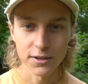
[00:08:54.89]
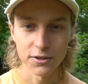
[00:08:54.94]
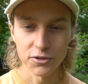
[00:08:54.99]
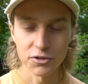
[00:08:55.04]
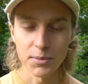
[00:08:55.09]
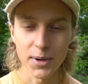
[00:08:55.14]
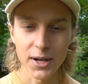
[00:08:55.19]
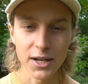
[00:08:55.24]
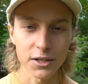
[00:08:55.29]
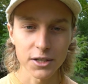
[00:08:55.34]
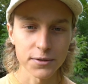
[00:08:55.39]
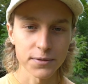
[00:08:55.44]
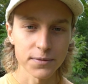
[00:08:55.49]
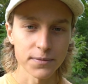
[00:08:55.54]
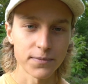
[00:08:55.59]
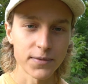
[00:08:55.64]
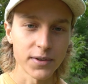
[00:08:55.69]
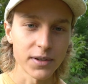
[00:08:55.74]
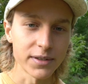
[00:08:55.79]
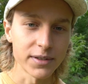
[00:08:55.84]
to make us
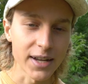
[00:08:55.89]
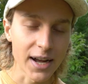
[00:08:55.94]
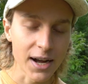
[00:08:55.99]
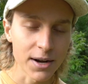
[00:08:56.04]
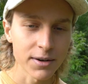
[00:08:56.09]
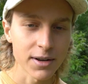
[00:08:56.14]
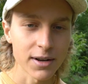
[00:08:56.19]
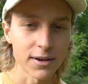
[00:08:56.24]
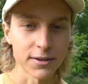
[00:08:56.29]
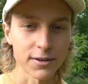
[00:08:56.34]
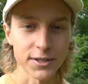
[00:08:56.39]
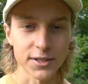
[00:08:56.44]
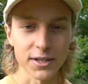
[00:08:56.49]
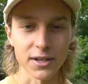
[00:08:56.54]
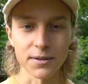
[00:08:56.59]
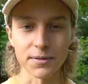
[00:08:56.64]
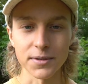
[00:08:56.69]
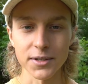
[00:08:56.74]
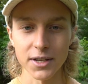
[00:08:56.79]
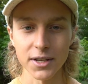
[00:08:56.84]
feel down on
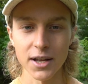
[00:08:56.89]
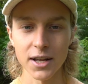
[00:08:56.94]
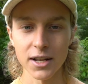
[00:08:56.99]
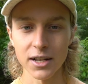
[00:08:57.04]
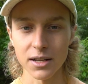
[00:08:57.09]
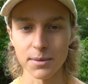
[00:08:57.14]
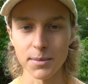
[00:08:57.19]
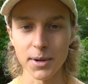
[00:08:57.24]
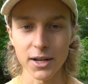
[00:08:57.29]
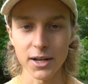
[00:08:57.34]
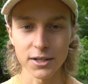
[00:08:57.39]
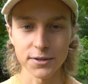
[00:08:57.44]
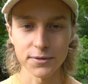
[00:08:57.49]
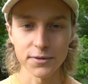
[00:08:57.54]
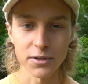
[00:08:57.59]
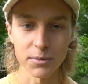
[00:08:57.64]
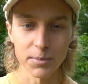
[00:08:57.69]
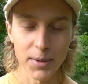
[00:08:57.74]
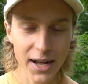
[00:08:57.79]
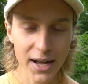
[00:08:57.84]
ourselves, to make us
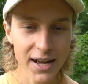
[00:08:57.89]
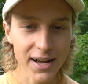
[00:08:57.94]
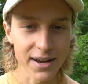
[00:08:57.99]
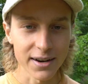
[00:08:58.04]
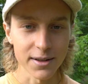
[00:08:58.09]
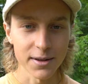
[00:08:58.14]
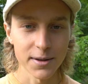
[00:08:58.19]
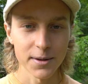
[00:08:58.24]
feel bad.